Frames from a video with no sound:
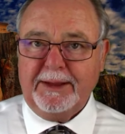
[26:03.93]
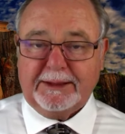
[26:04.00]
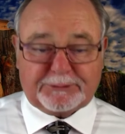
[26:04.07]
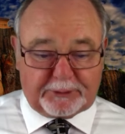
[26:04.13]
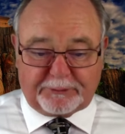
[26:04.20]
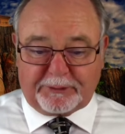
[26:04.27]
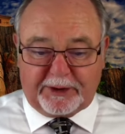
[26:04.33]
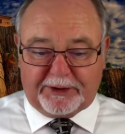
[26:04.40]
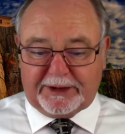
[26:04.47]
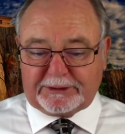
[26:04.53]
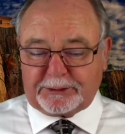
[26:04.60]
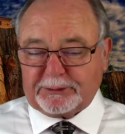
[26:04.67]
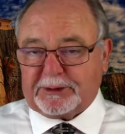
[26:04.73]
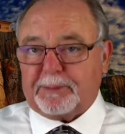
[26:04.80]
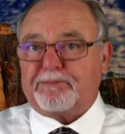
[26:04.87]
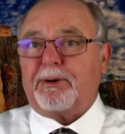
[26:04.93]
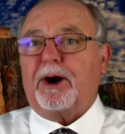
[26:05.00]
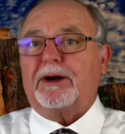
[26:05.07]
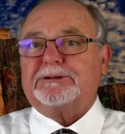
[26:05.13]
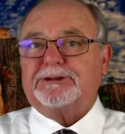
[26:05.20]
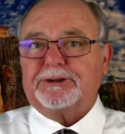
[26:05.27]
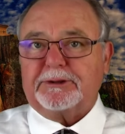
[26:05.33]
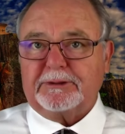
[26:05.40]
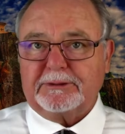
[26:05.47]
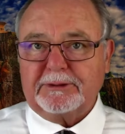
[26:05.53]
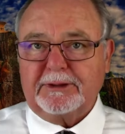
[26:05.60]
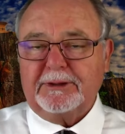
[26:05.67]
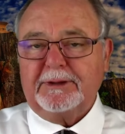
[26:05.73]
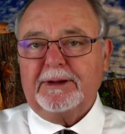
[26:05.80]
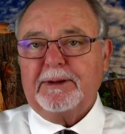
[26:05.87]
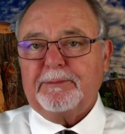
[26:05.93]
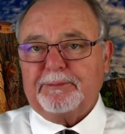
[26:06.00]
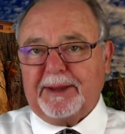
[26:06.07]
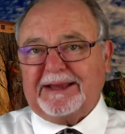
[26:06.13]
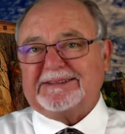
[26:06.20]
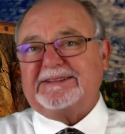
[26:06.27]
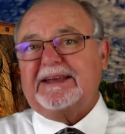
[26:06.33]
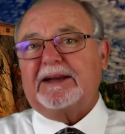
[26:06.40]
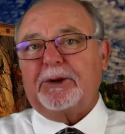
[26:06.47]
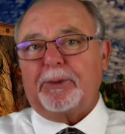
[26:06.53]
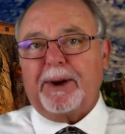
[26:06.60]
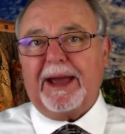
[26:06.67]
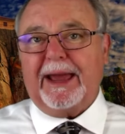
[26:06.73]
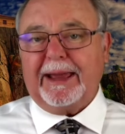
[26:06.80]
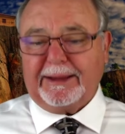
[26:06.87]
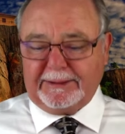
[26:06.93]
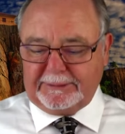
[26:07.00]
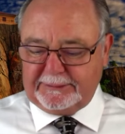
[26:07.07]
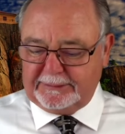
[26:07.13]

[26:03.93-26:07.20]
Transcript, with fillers: It's referring to departure, being sent away.